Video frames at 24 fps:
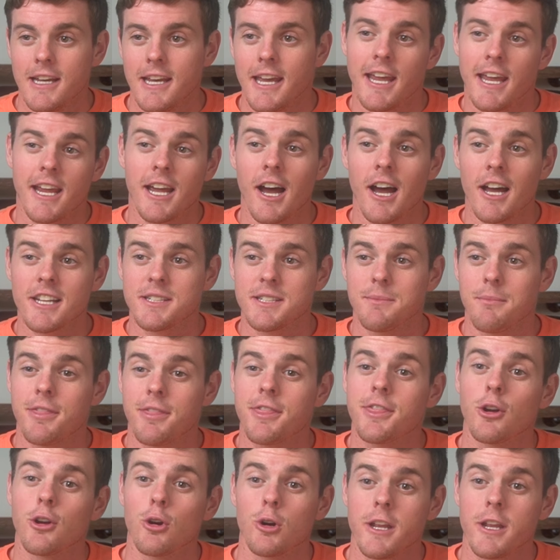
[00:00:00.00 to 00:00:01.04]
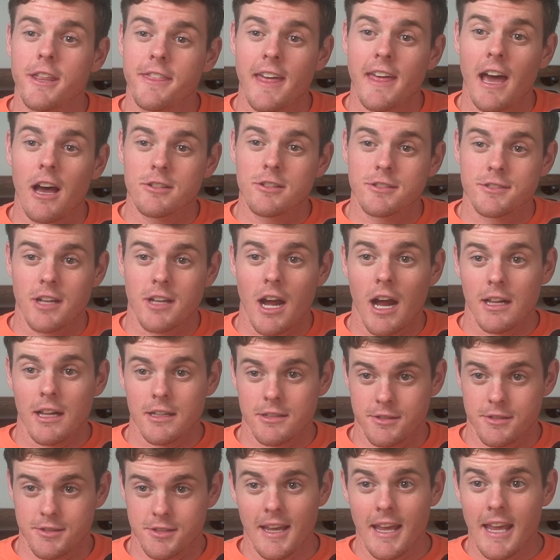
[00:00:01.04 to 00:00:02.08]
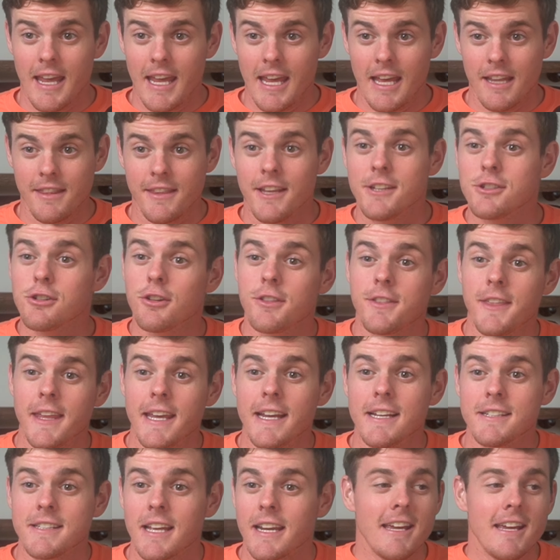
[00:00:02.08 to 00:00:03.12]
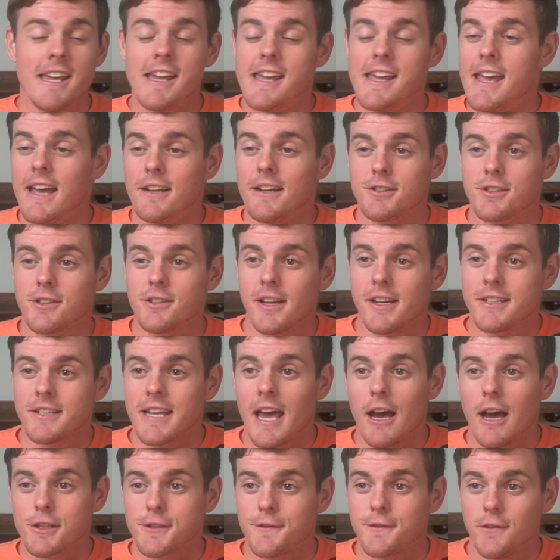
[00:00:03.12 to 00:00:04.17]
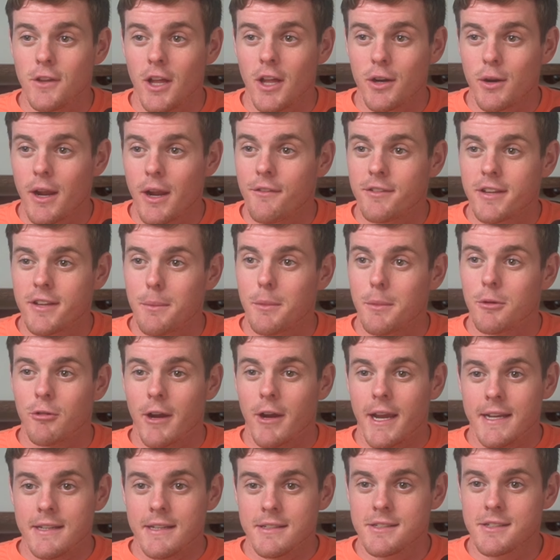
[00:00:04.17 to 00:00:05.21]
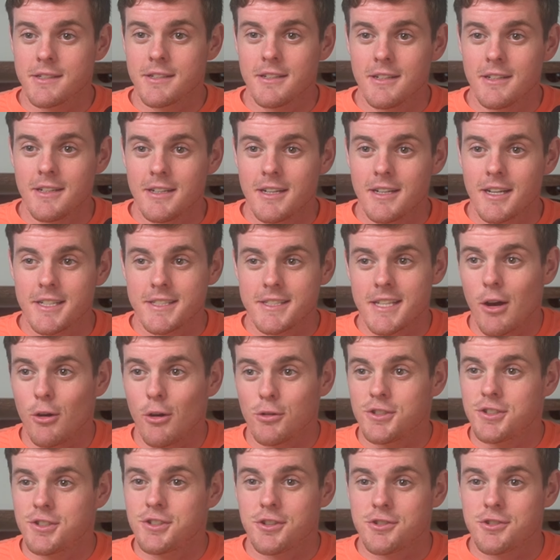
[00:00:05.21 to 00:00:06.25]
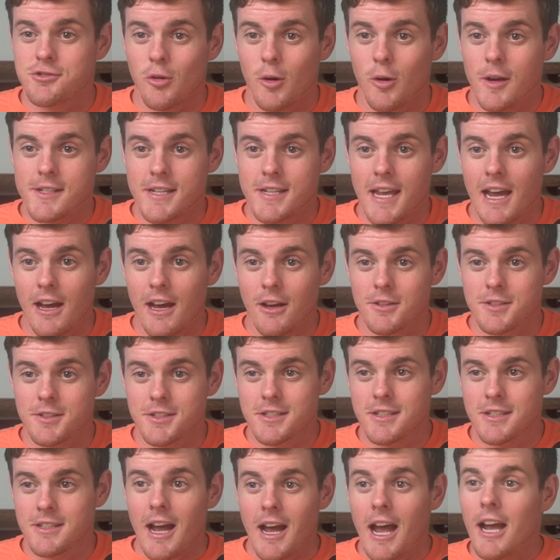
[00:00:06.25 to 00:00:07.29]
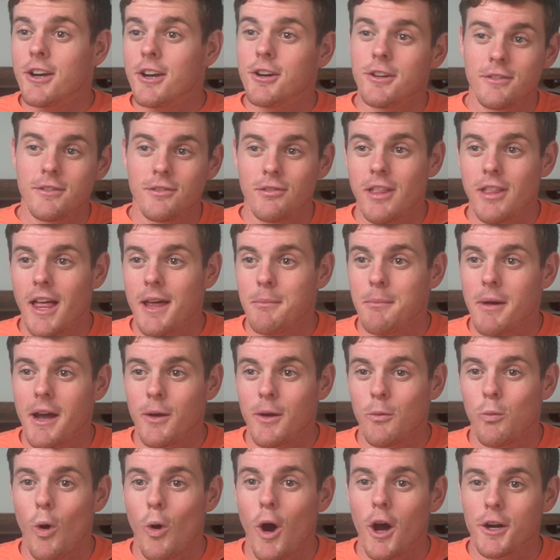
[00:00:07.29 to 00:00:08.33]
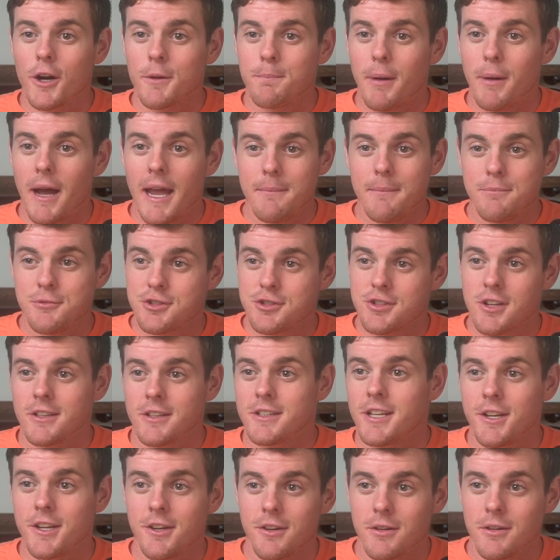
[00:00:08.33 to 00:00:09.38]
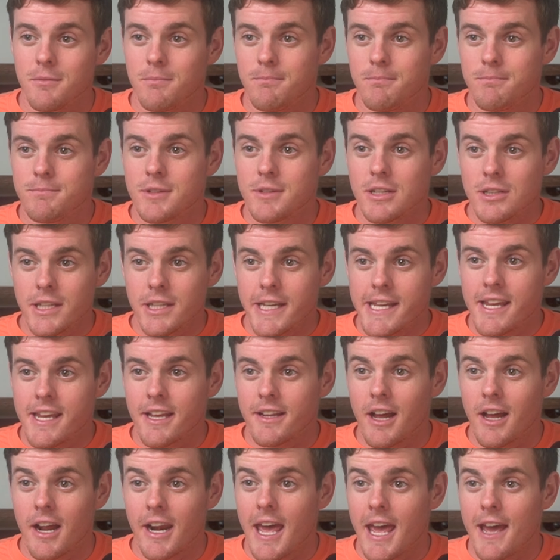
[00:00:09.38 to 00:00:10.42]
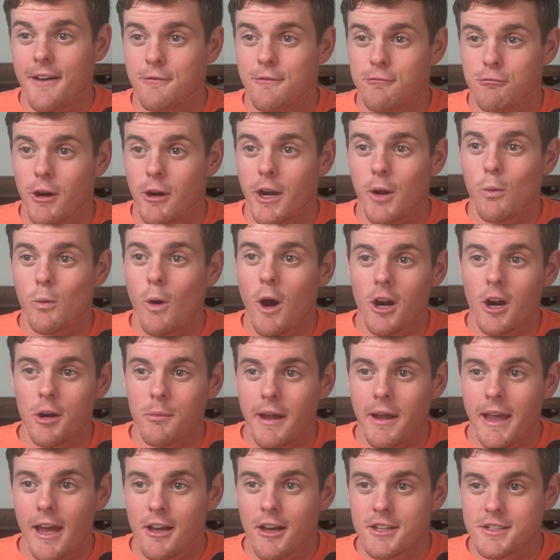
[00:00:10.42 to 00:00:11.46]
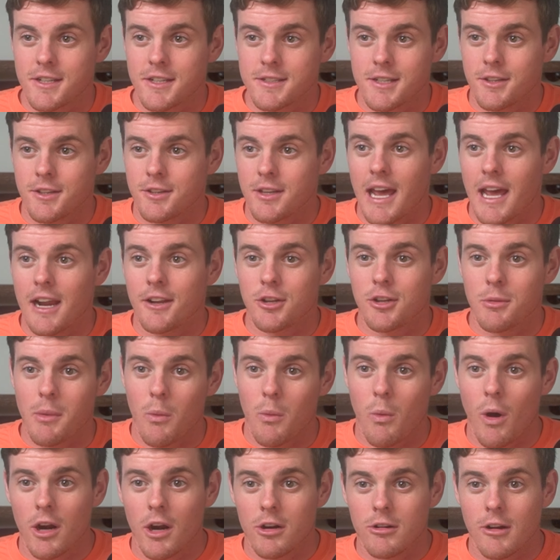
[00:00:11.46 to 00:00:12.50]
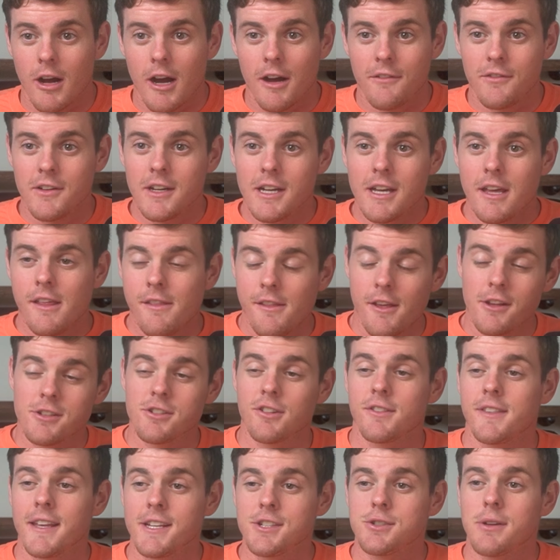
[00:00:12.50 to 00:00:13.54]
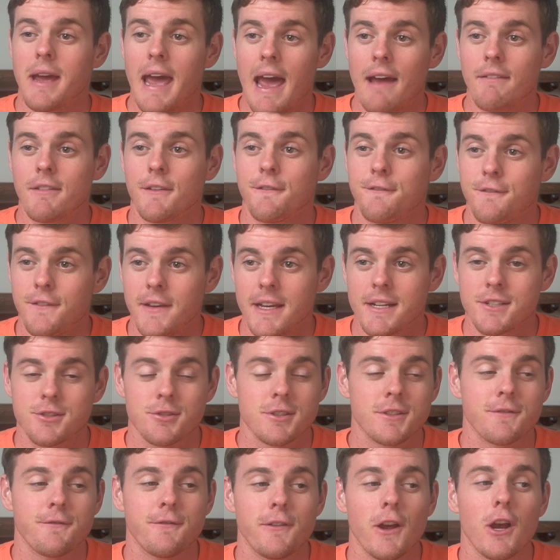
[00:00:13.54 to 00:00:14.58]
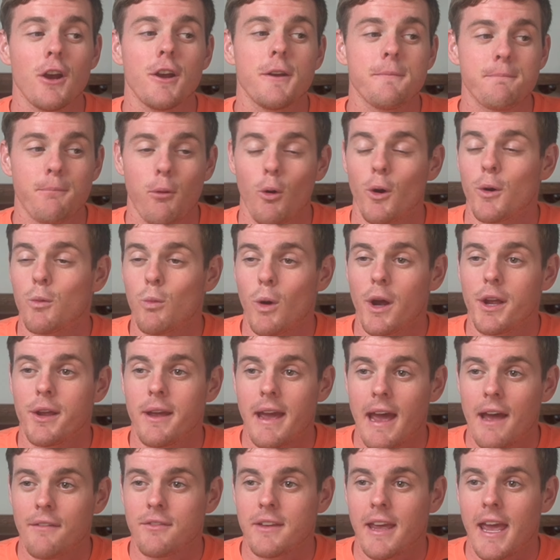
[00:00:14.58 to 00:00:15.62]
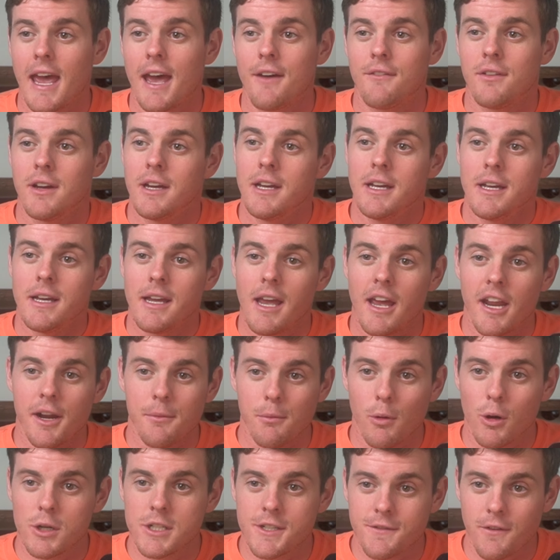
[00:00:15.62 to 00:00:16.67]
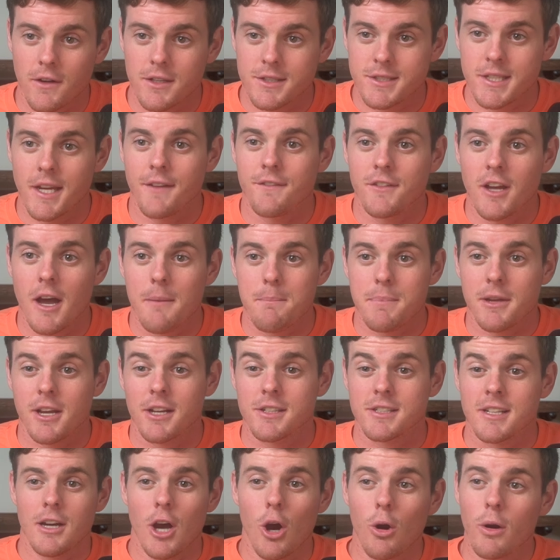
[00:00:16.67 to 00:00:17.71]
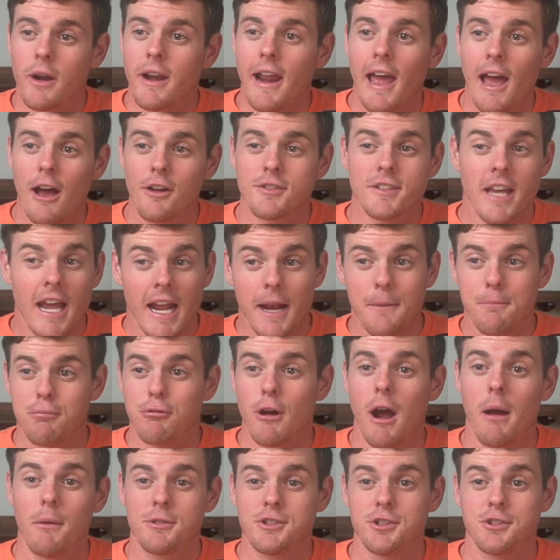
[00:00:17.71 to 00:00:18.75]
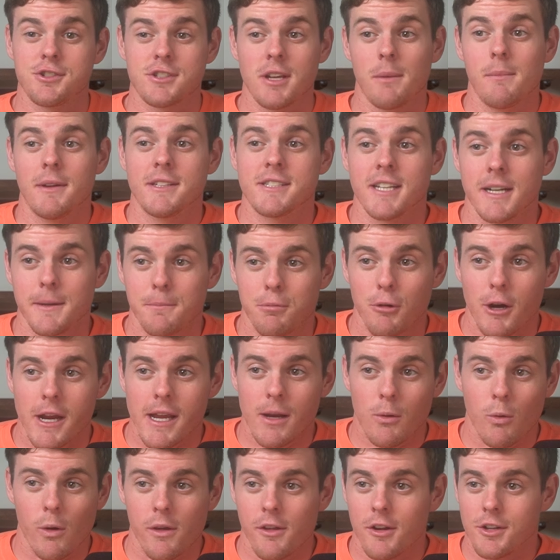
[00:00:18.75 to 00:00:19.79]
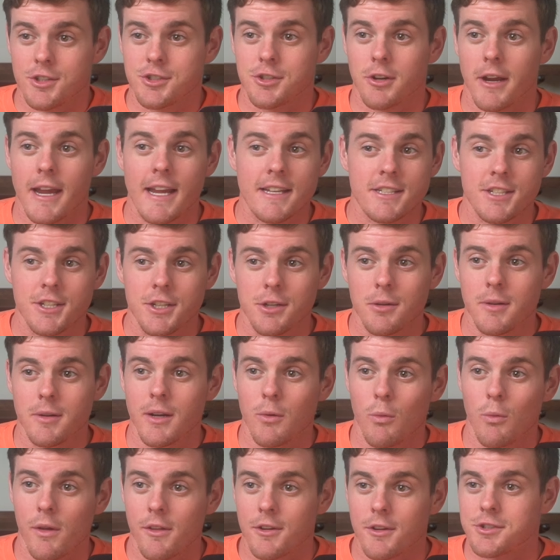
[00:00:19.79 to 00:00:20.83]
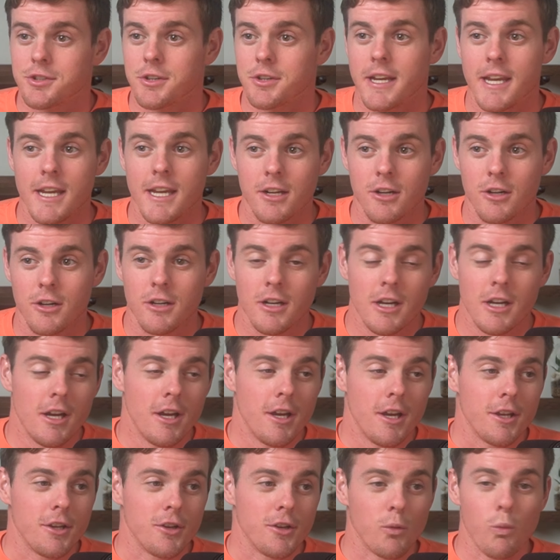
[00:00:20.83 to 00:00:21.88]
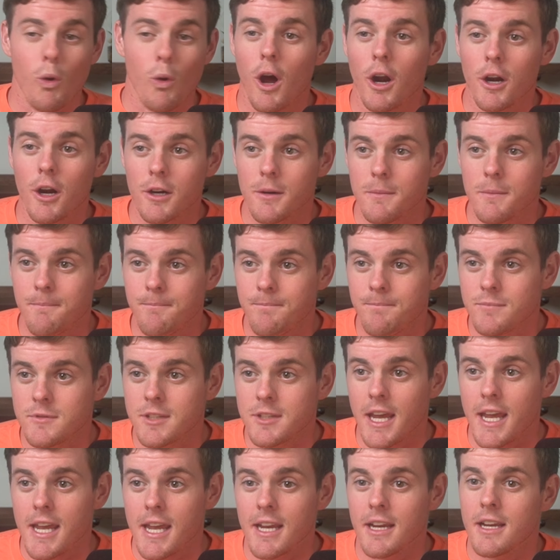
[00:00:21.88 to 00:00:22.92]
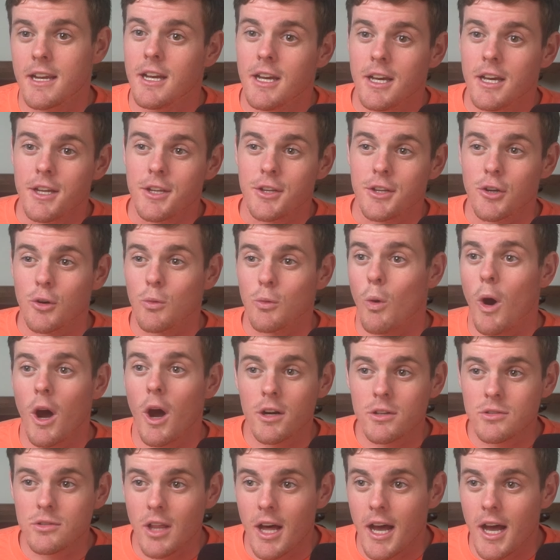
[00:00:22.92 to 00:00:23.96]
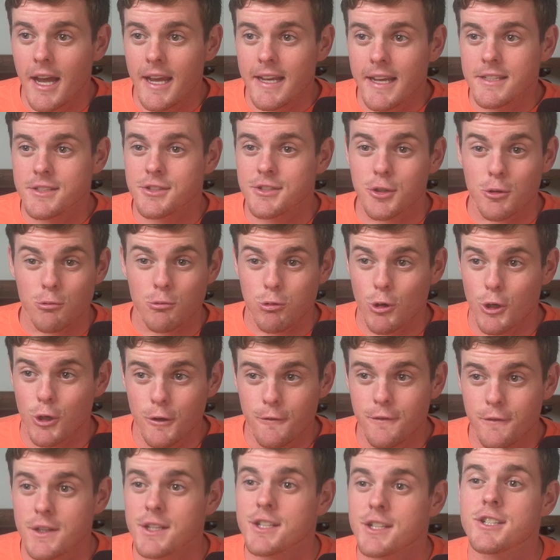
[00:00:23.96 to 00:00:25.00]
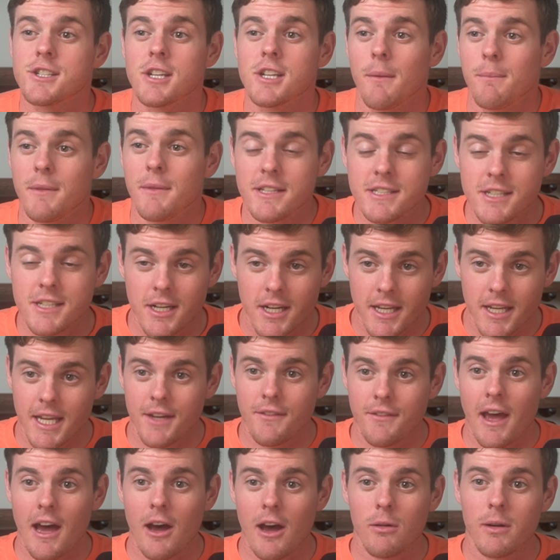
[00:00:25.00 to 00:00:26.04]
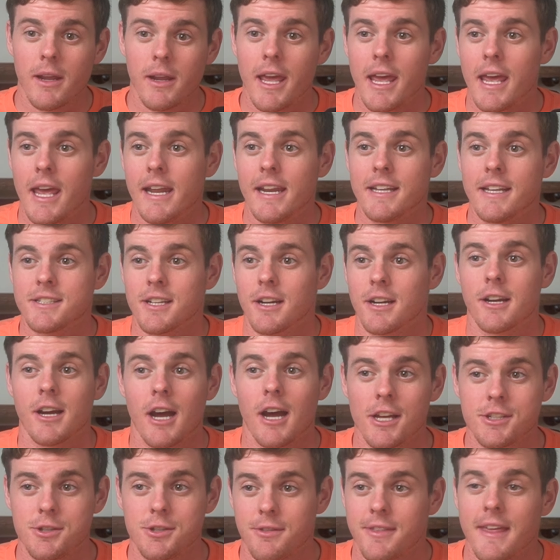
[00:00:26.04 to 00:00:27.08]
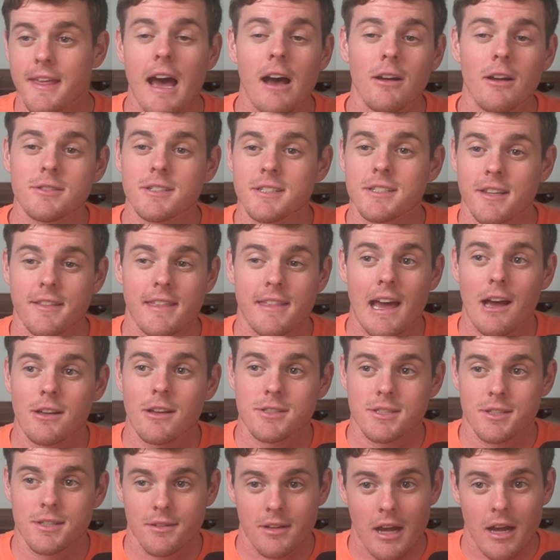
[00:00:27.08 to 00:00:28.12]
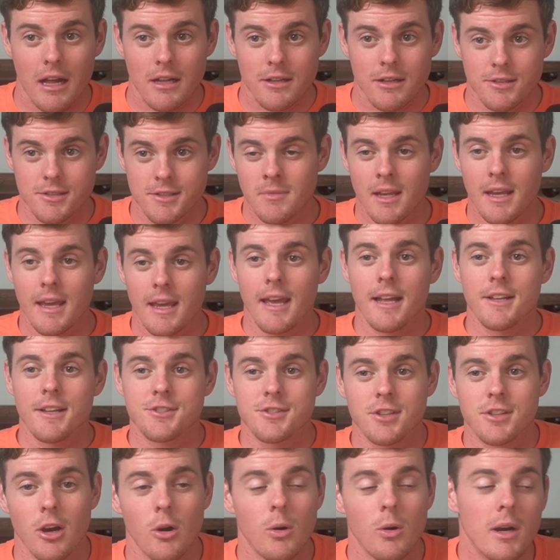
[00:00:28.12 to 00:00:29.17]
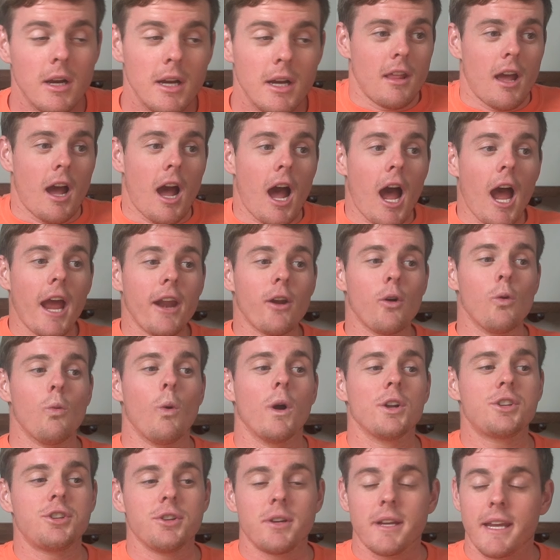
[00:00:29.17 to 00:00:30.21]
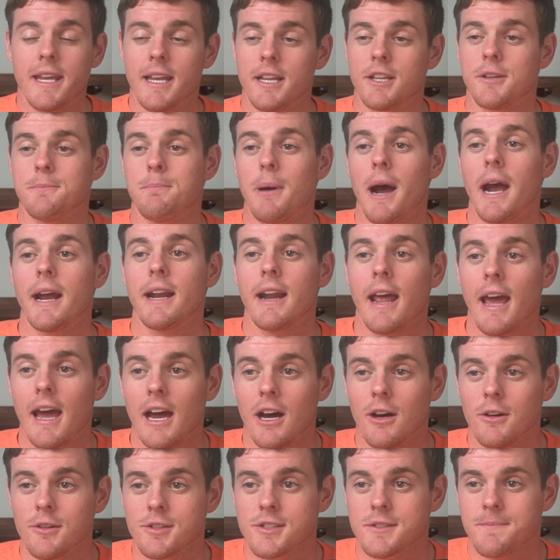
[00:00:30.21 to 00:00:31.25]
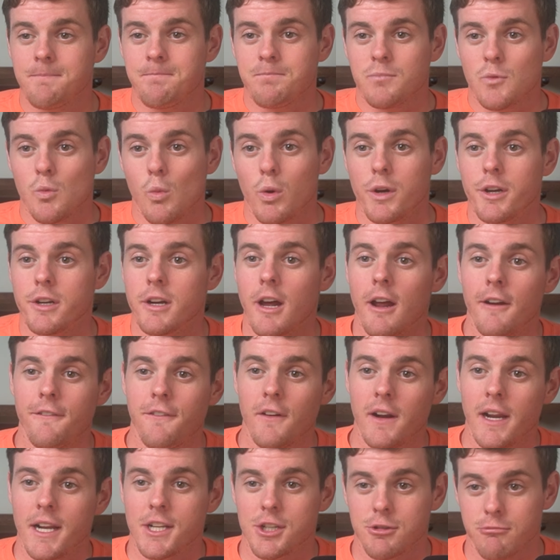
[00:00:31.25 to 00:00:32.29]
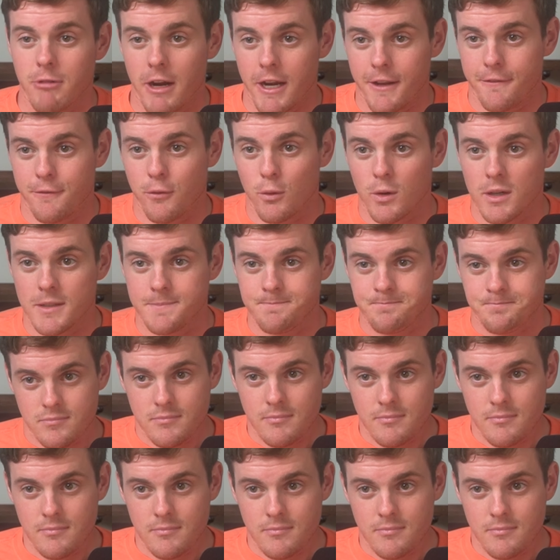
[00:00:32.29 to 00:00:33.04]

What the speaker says: It cost him $30,000. And these are things that he can't just let his house flood every time it rains, because that will just destroy his house. I couldn't let my water pipe just continue to leak and not have running water in my house because I had to turn my water off. These are things you have to fix. So it's very important why you have to have an emergency fund saved up, because owning a house, I can promise you something's going to break, whether it's your AC unit, whether it's your heater, your water tank, your water lines, your roof, something's going to give out, and it's going to cost you thousands and thousands of dollars. And so I don't want you to get into buying a house when you're not financially ready for it.